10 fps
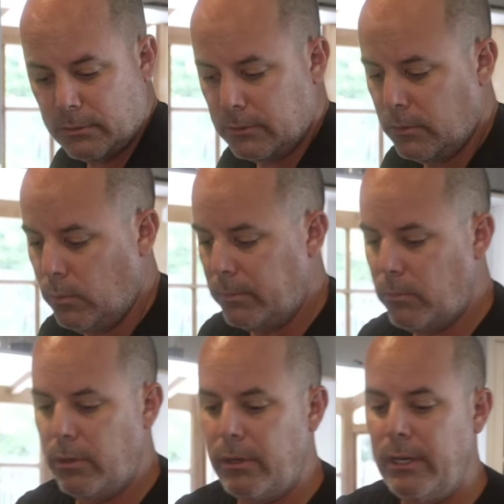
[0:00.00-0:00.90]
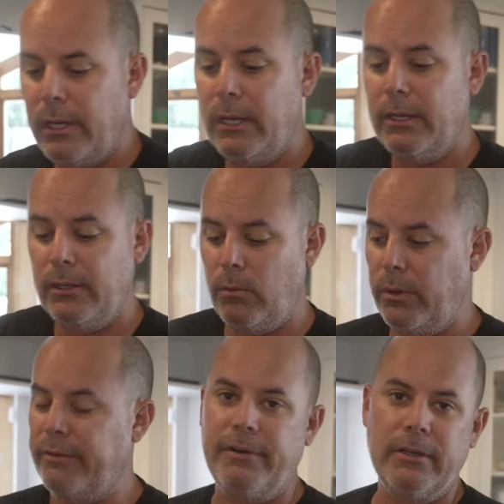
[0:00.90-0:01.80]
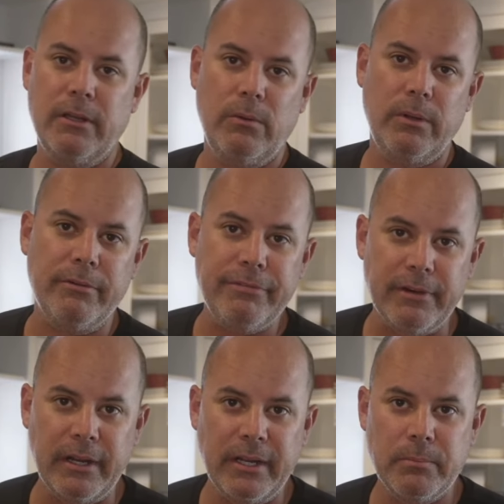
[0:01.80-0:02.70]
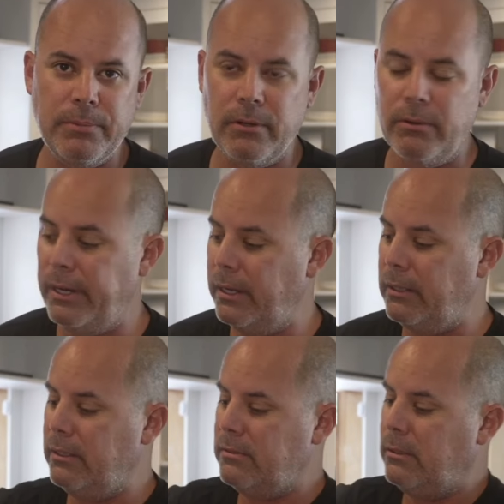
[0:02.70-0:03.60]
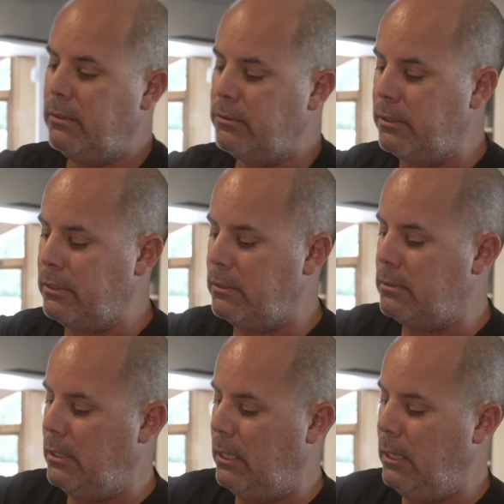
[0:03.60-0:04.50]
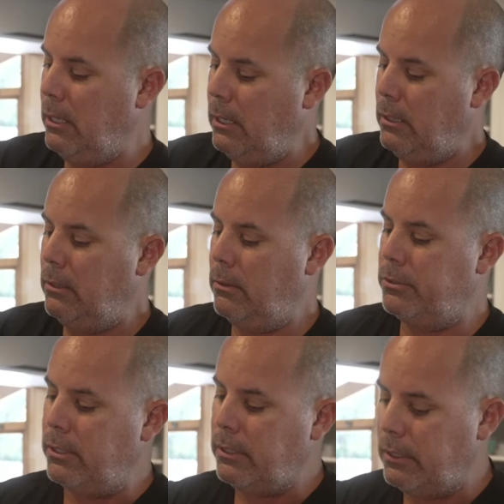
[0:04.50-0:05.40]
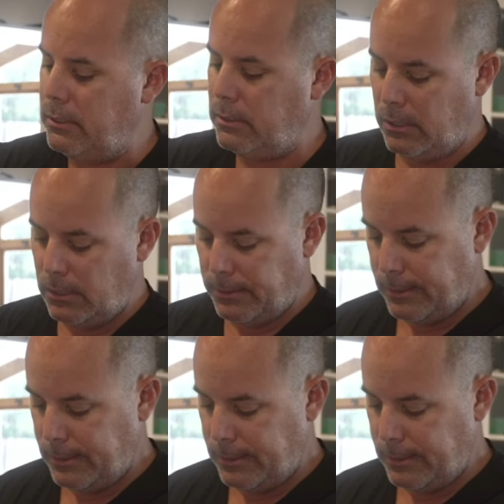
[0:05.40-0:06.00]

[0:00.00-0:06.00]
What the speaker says: I'll do one more. You don't want a fine puree on this. A little chunky is good.